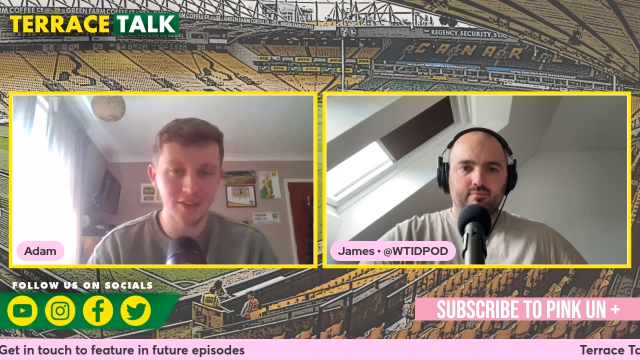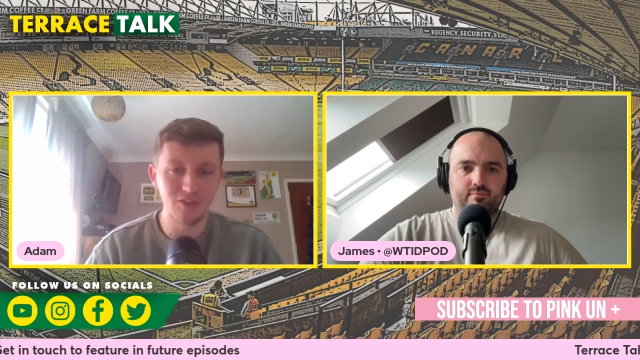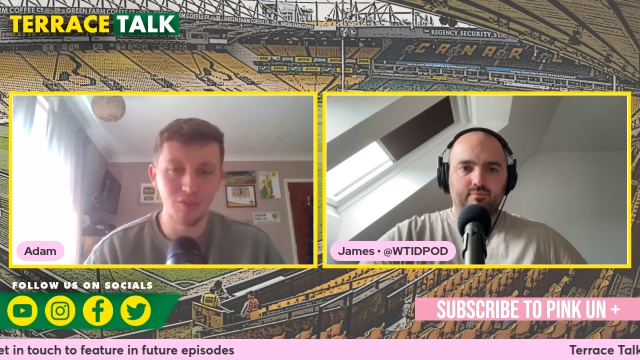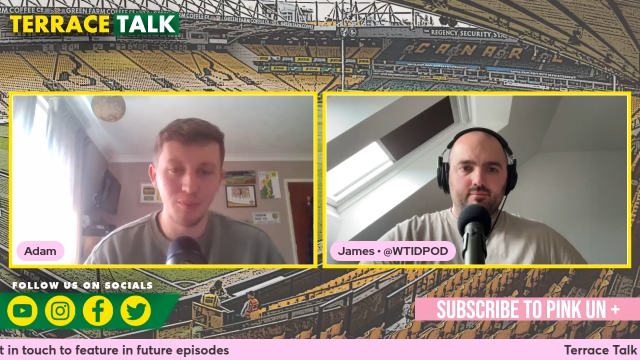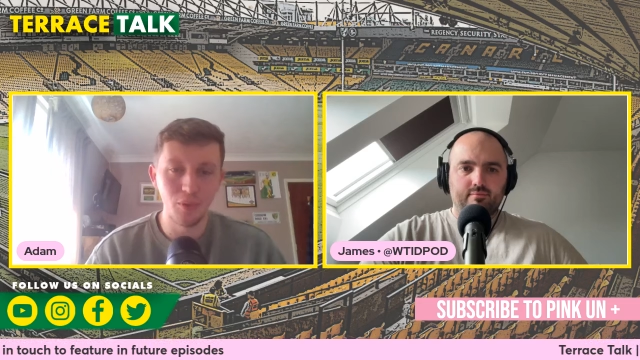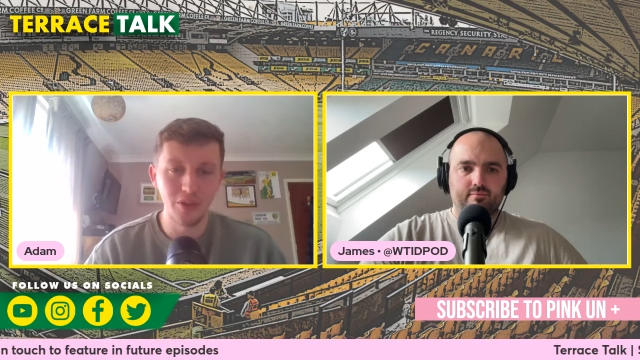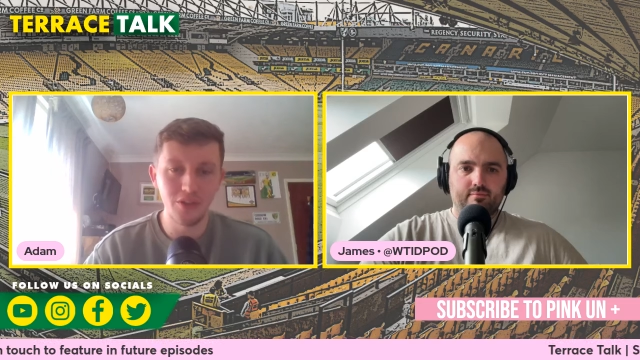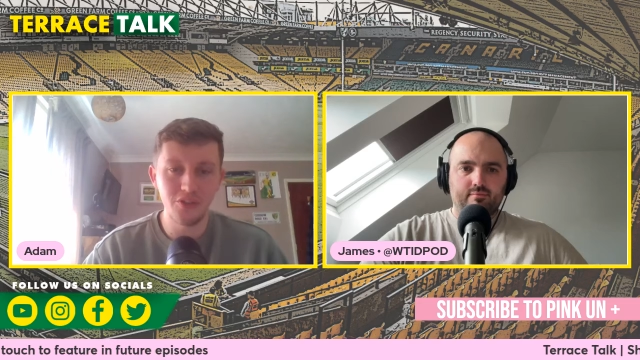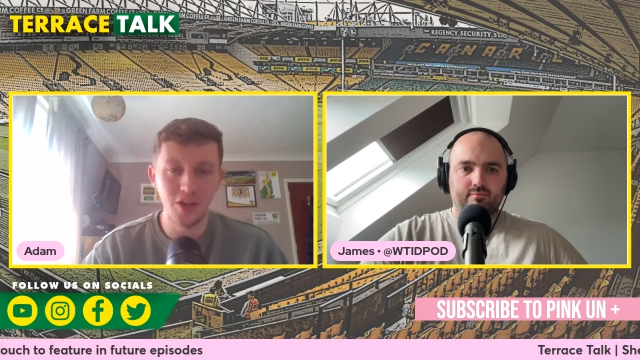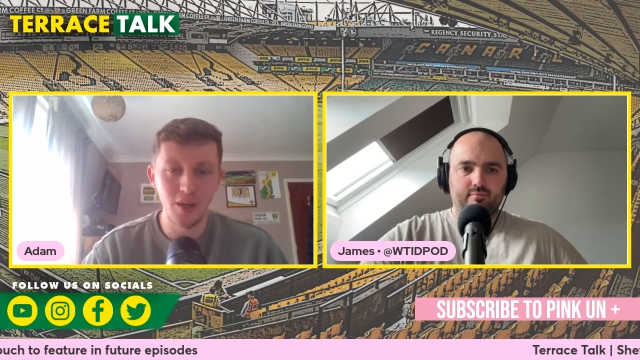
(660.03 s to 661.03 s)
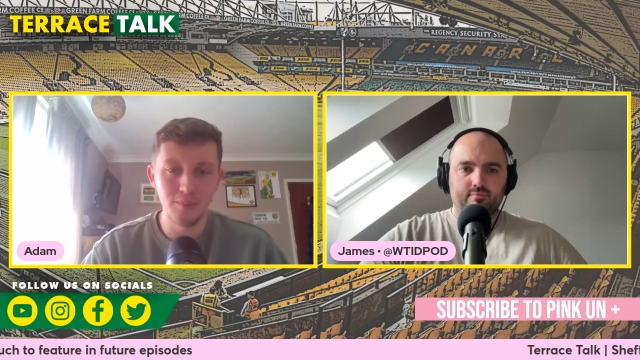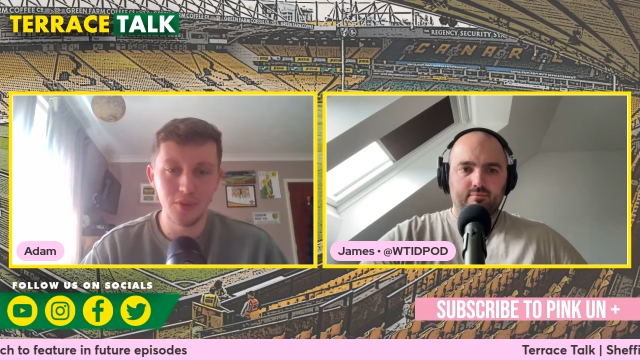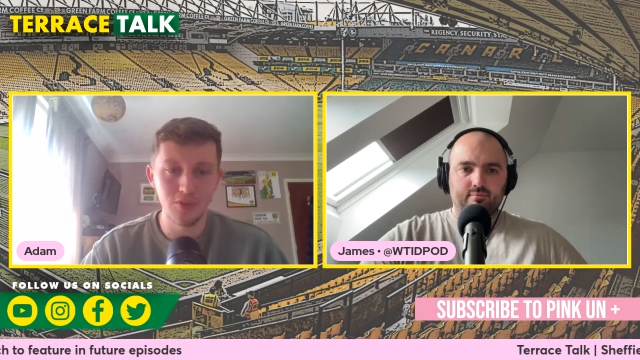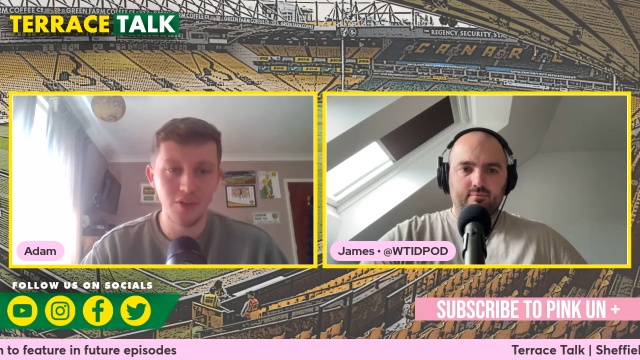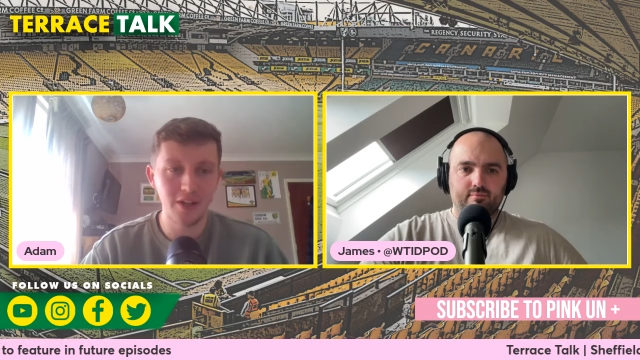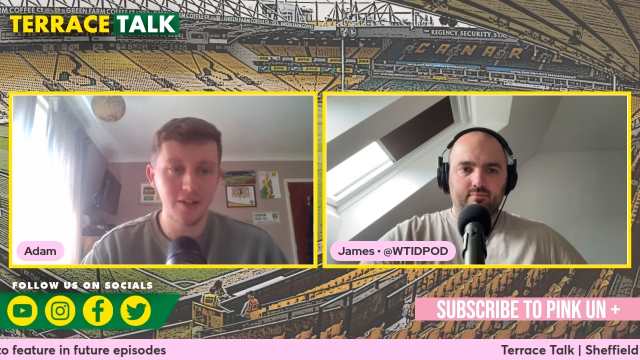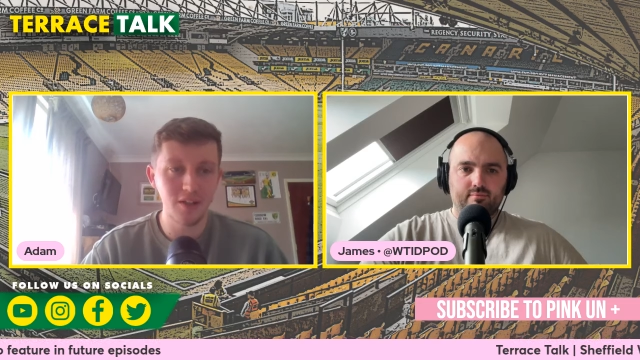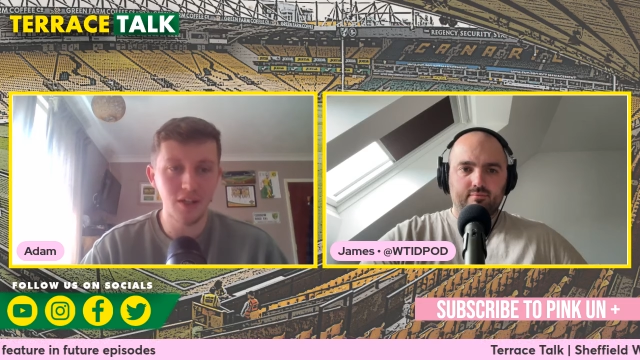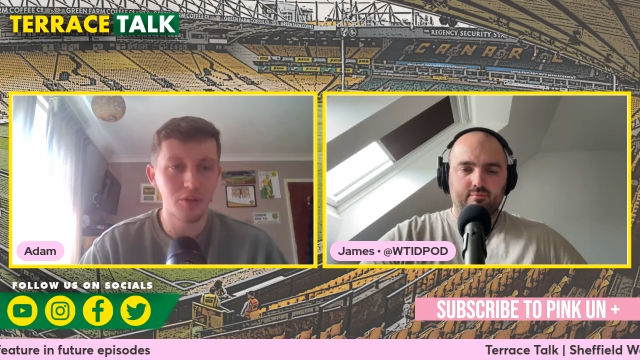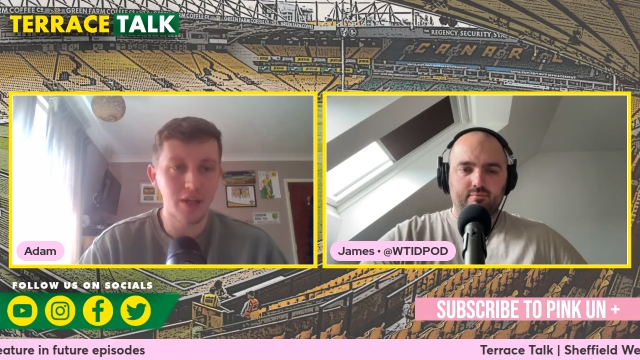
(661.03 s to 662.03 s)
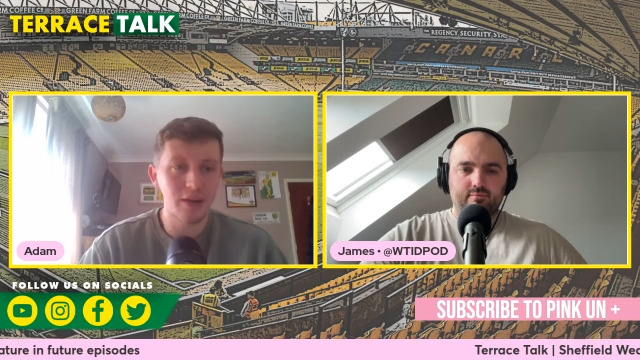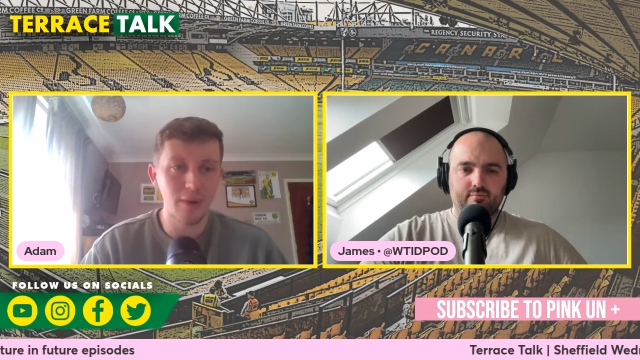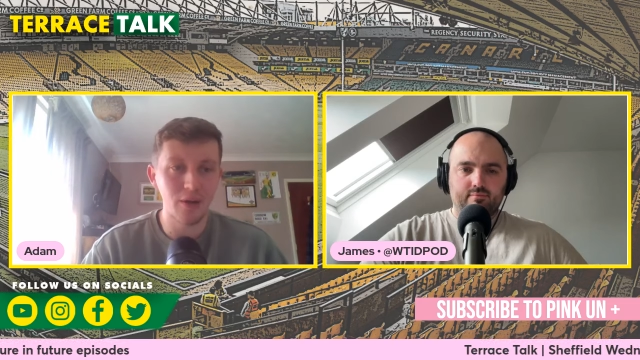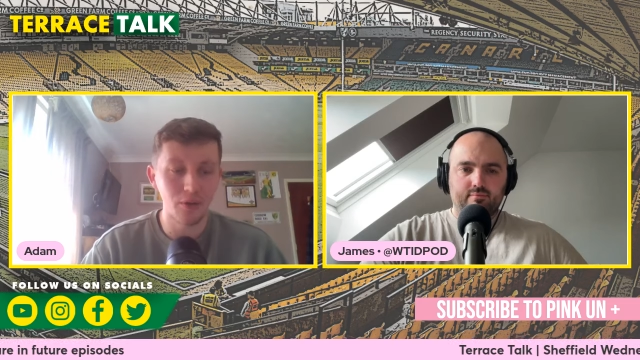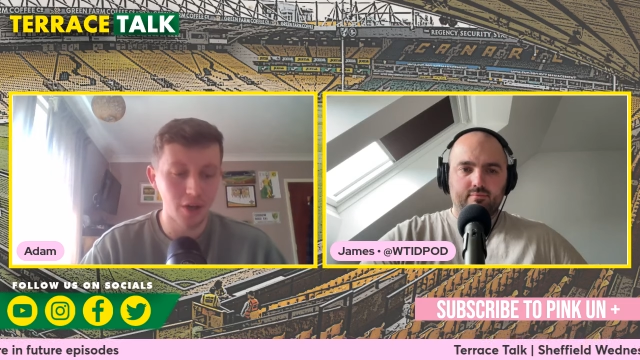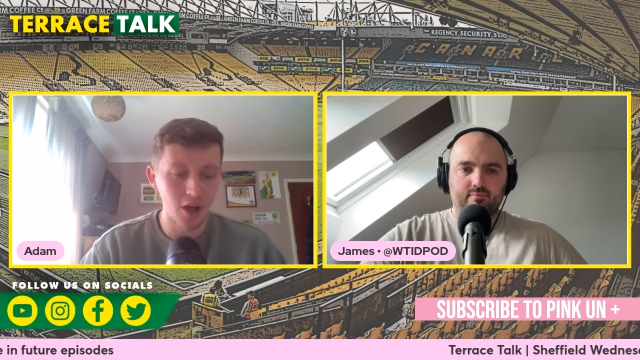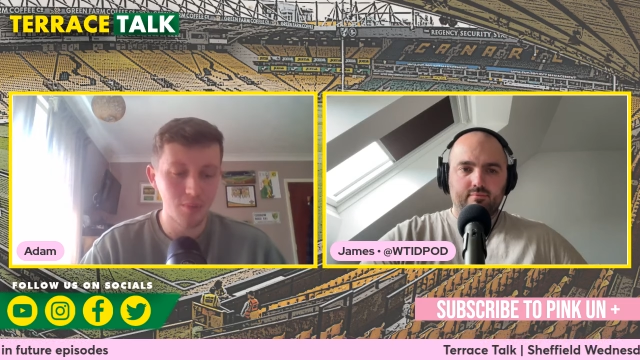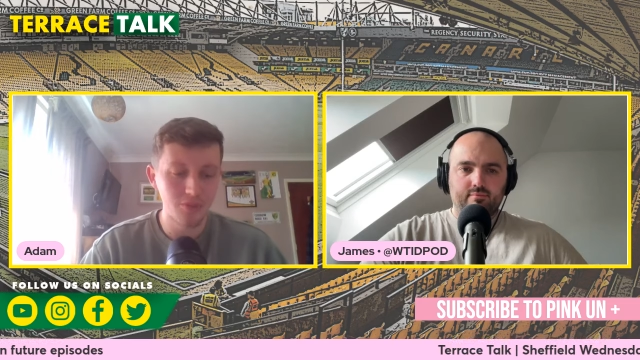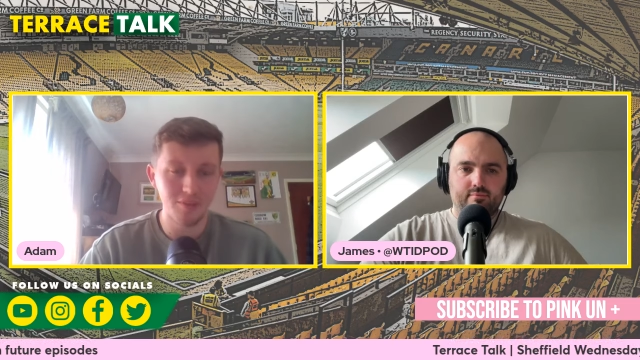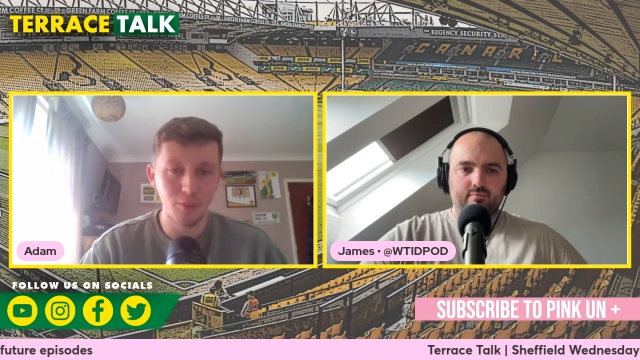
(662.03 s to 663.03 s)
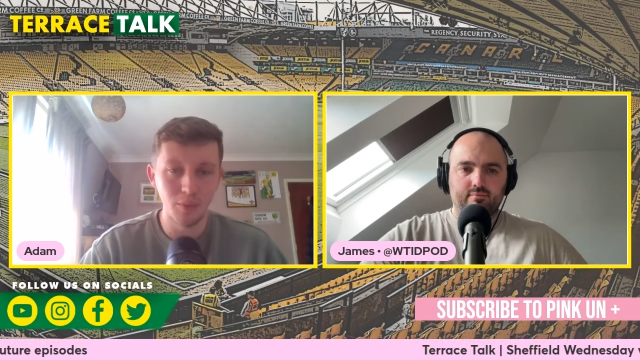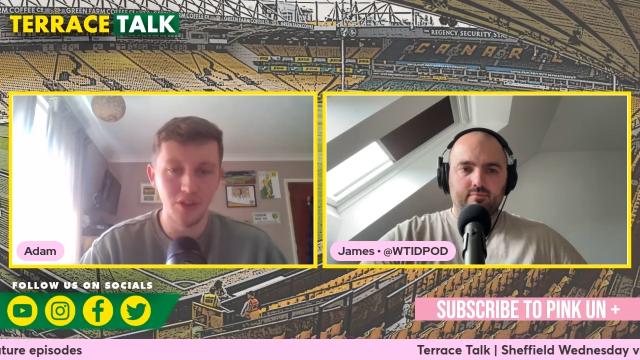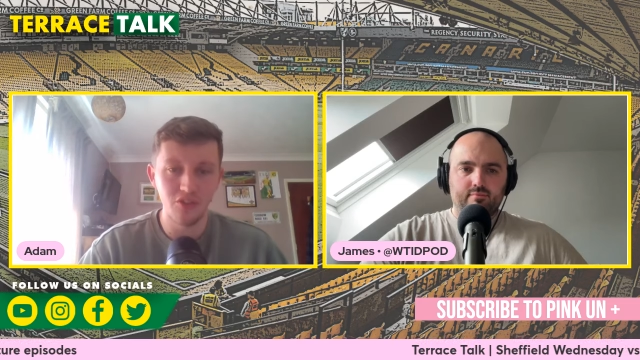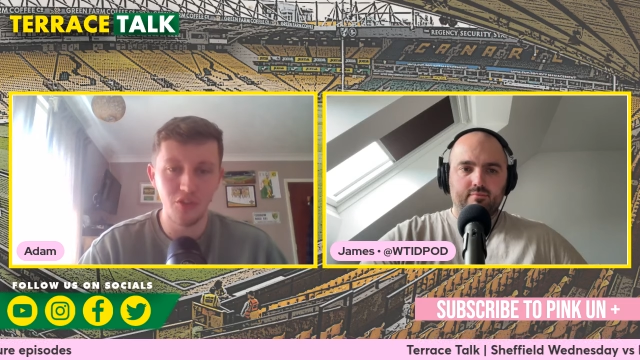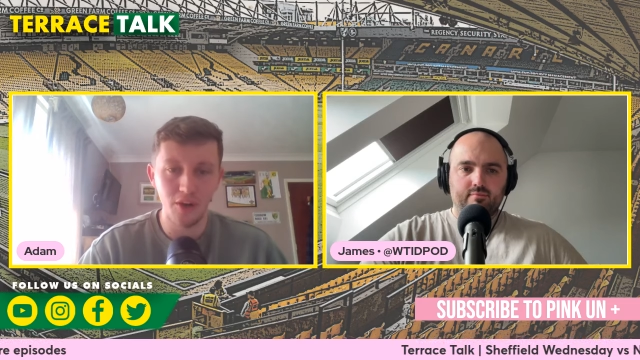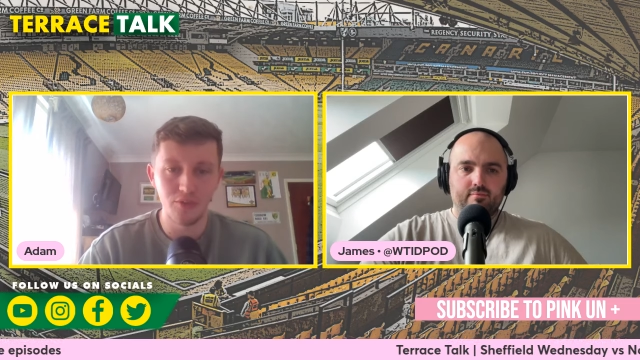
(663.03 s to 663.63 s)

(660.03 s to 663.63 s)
Speaker 1: different points. You've had an okay record at home, 7 wins, 5